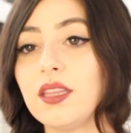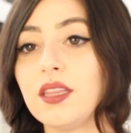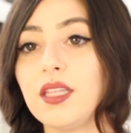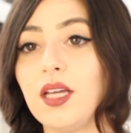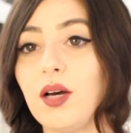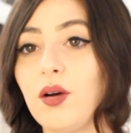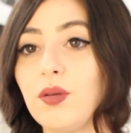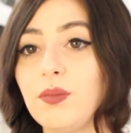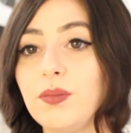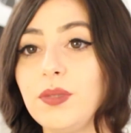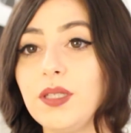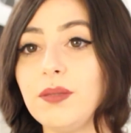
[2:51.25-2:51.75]

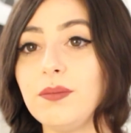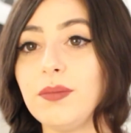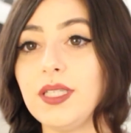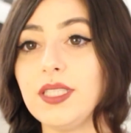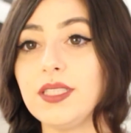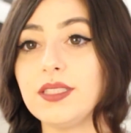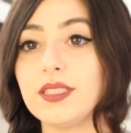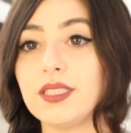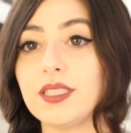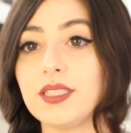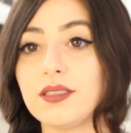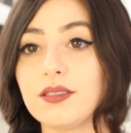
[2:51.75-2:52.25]
that would be
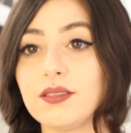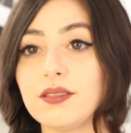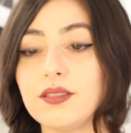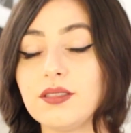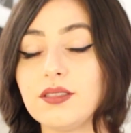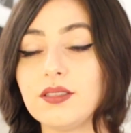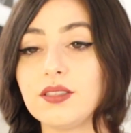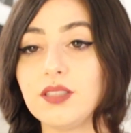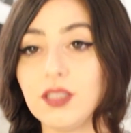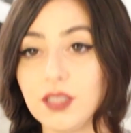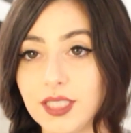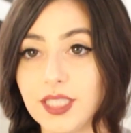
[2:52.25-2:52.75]
amazing
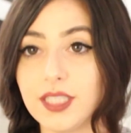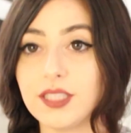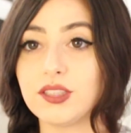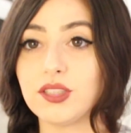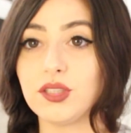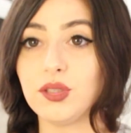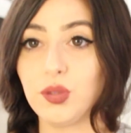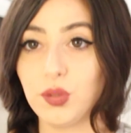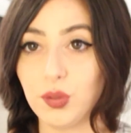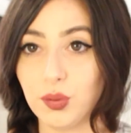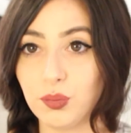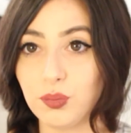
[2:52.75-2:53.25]
to get
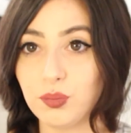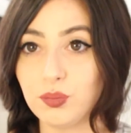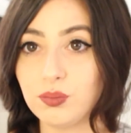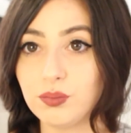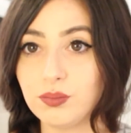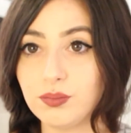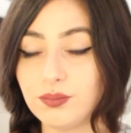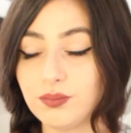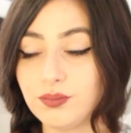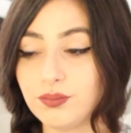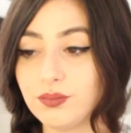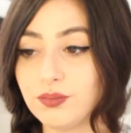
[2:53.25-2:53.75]
to do.
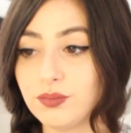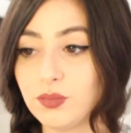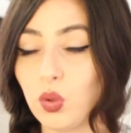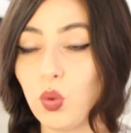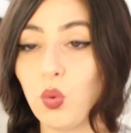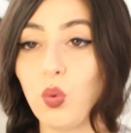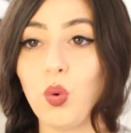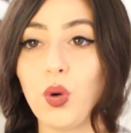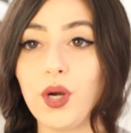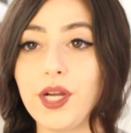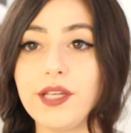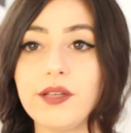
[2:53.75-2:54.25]

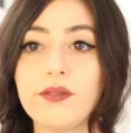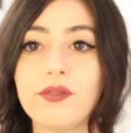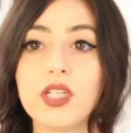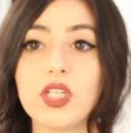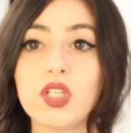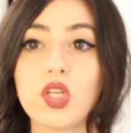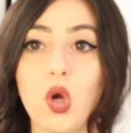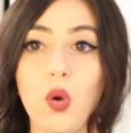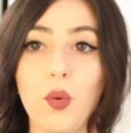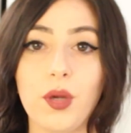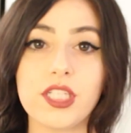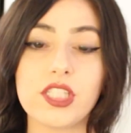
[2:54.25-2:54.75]
Or even
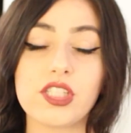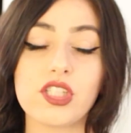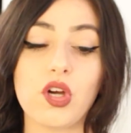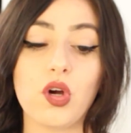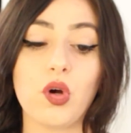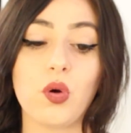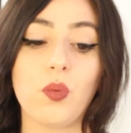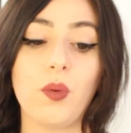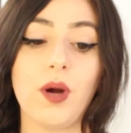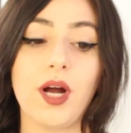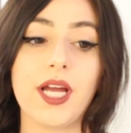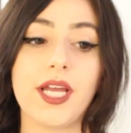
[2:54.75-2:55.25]
going to
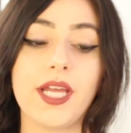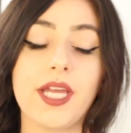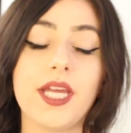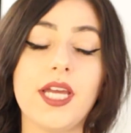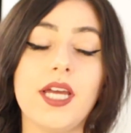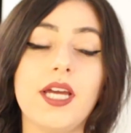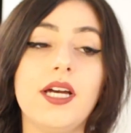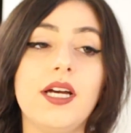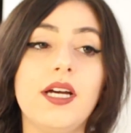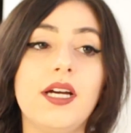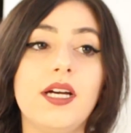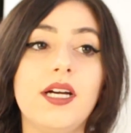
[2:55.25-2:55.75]

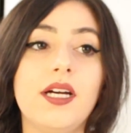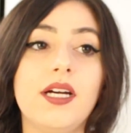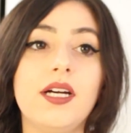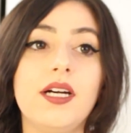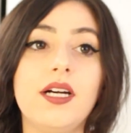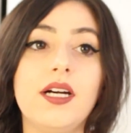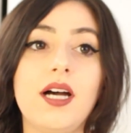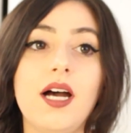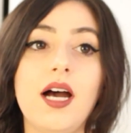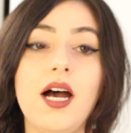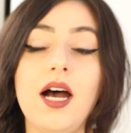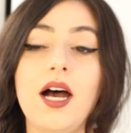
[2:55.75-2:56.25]
Hawaii.
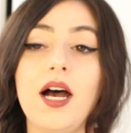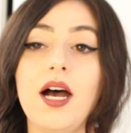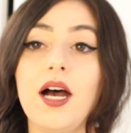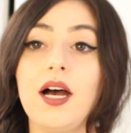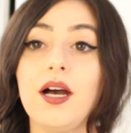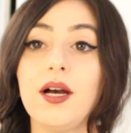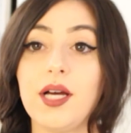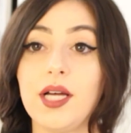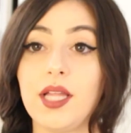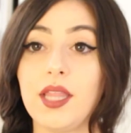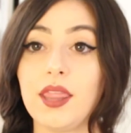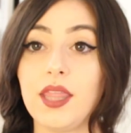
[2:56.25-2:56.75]

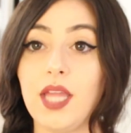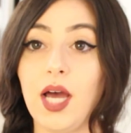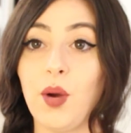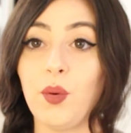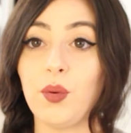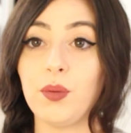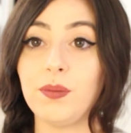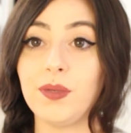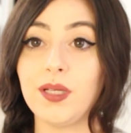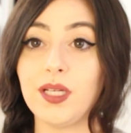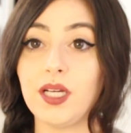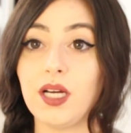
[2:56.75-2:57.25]
That
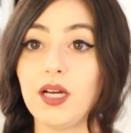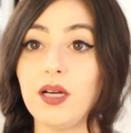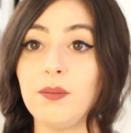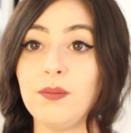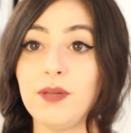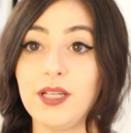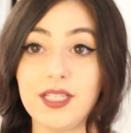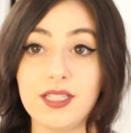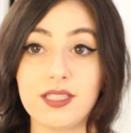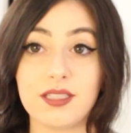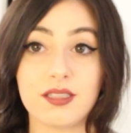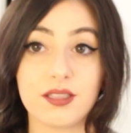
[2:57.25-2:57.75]
would be
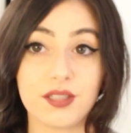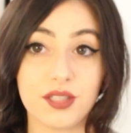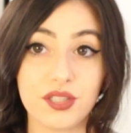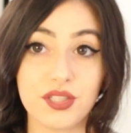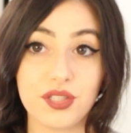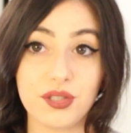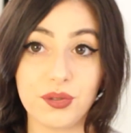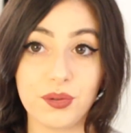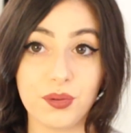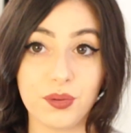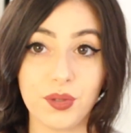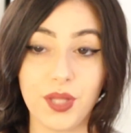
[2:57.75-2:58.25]
amazing
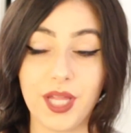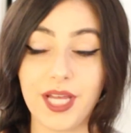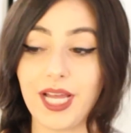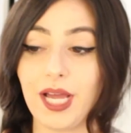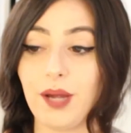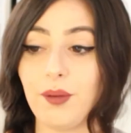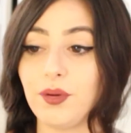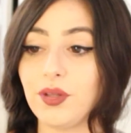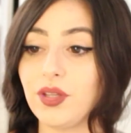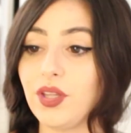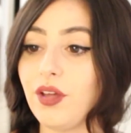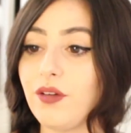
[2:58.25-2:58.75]
too. Like,
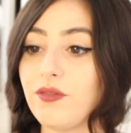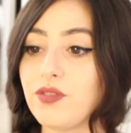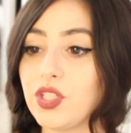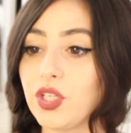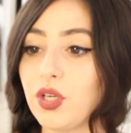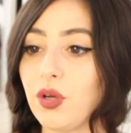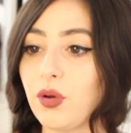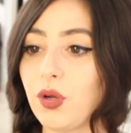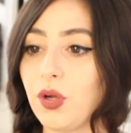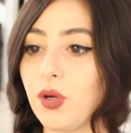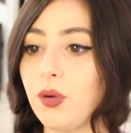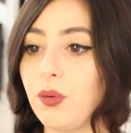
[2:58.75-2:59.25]
I would love to
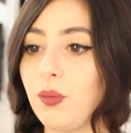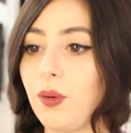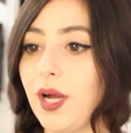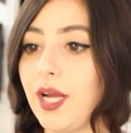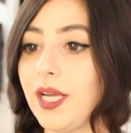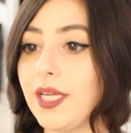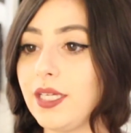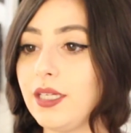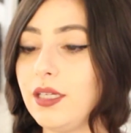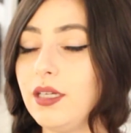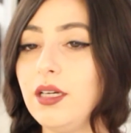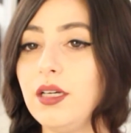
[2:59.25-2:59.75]
go to
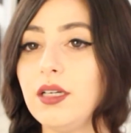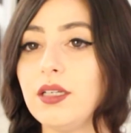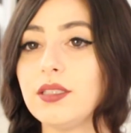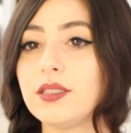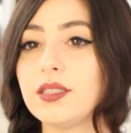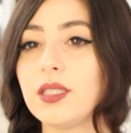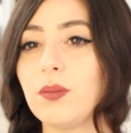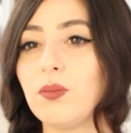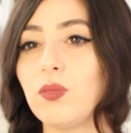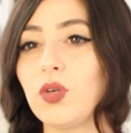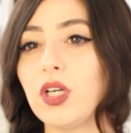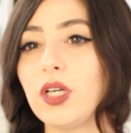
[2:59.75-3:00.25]
Hawaii.
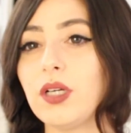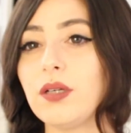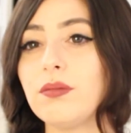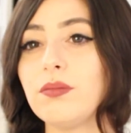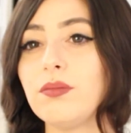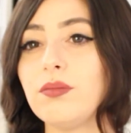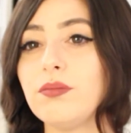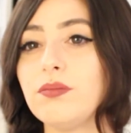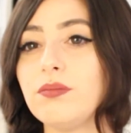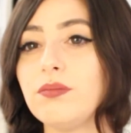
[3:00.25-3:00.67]
Somewhere